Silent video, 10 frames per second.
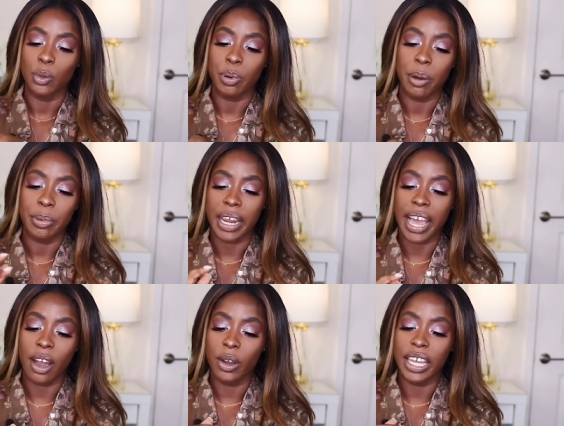You pump it
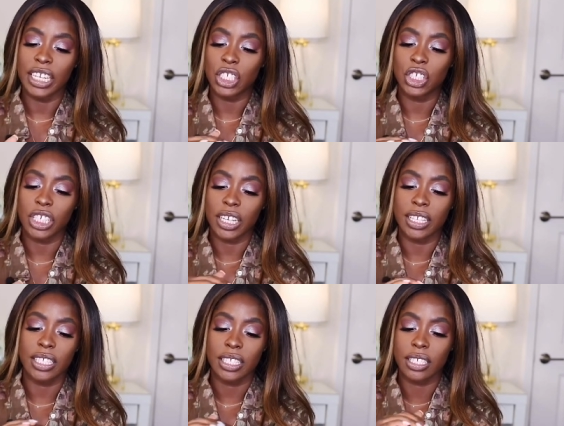out and it's
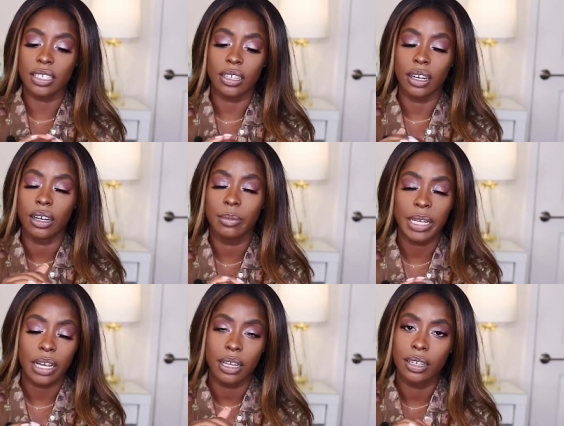just, oh
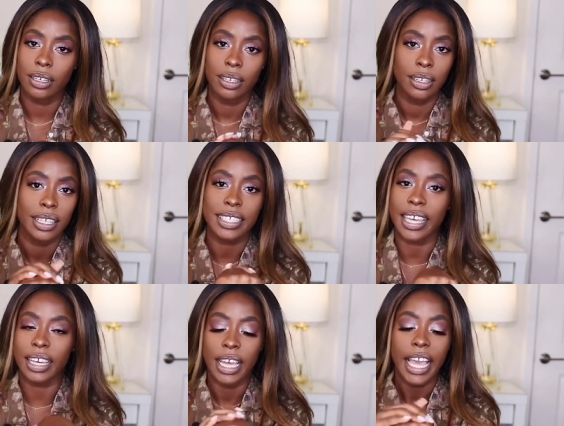my God. It's
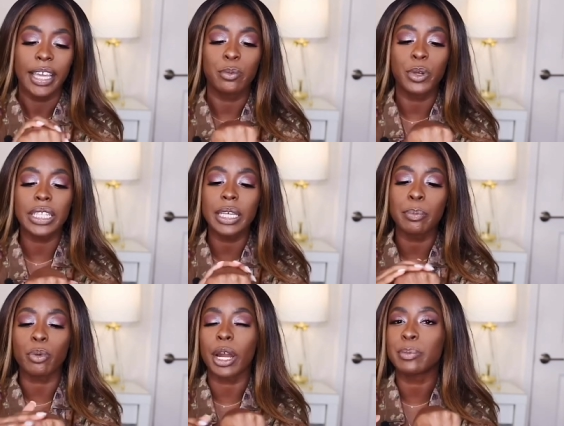like, it
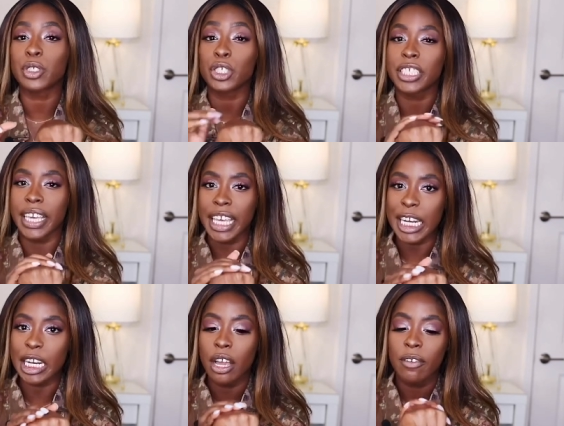really preps your
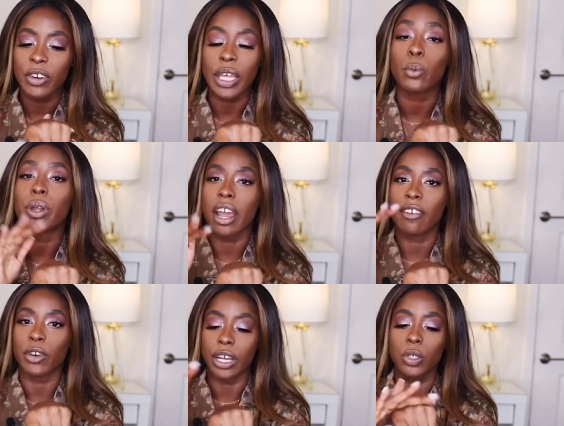skin for like
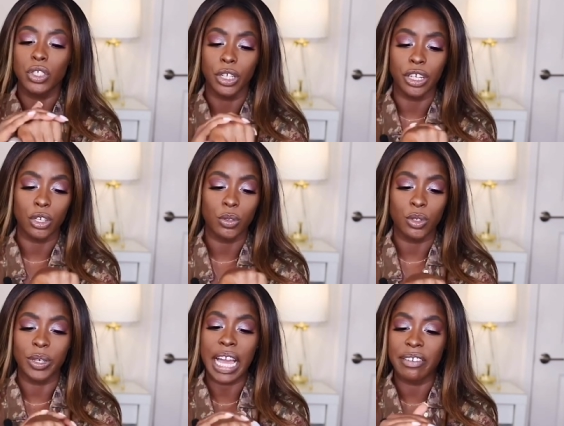whatever else you're gonna do
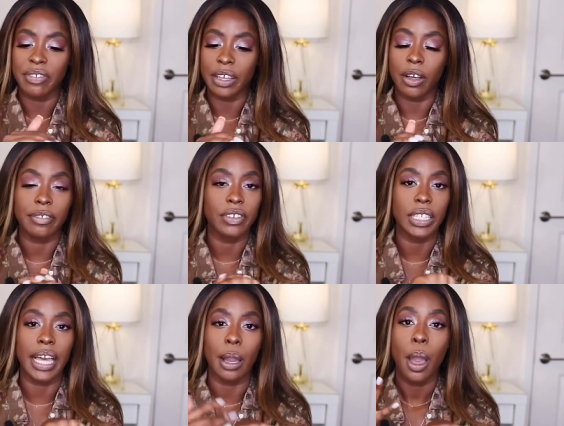to it. I feel
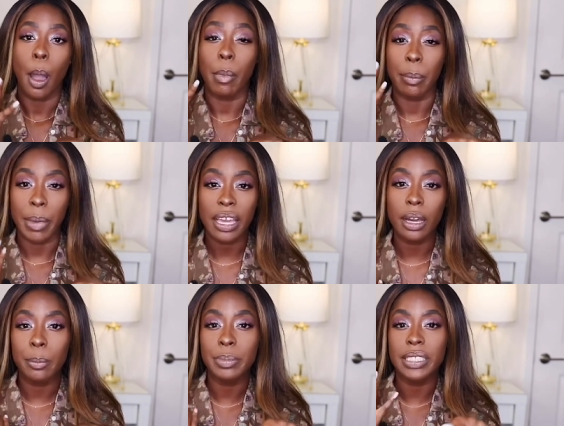like my
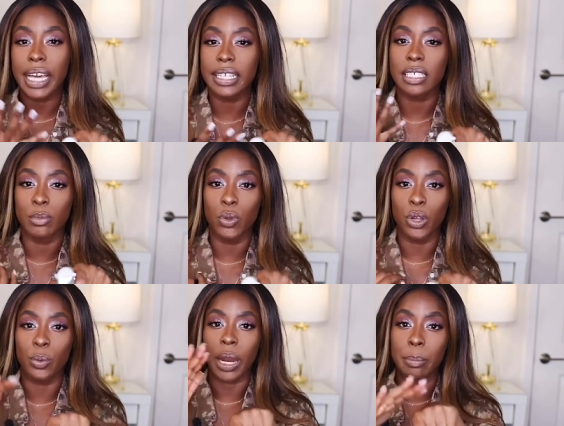makeup lays
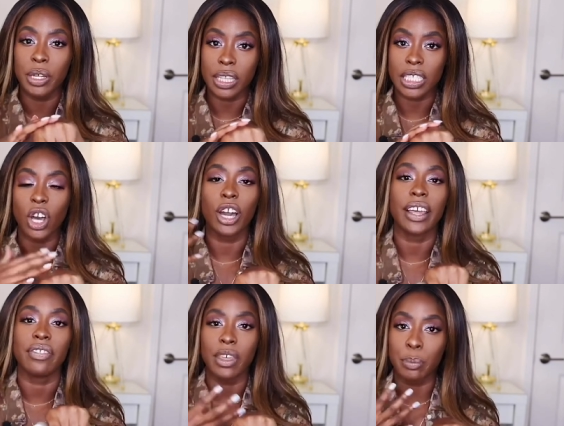smoother when I put this on
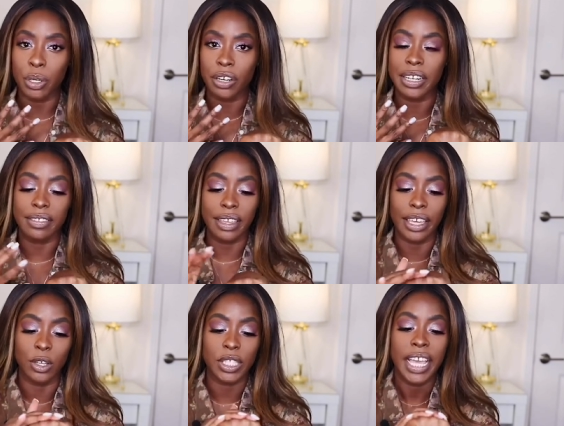and then put on
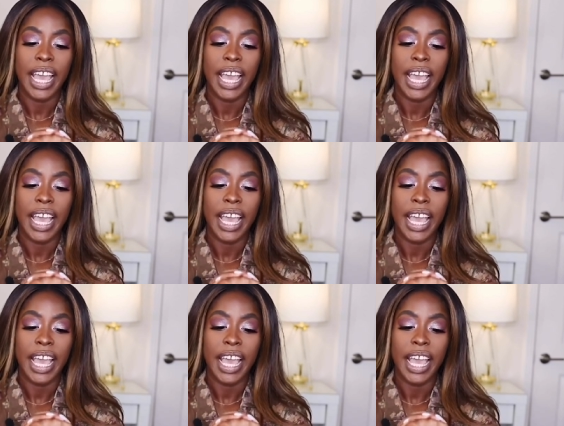anything else.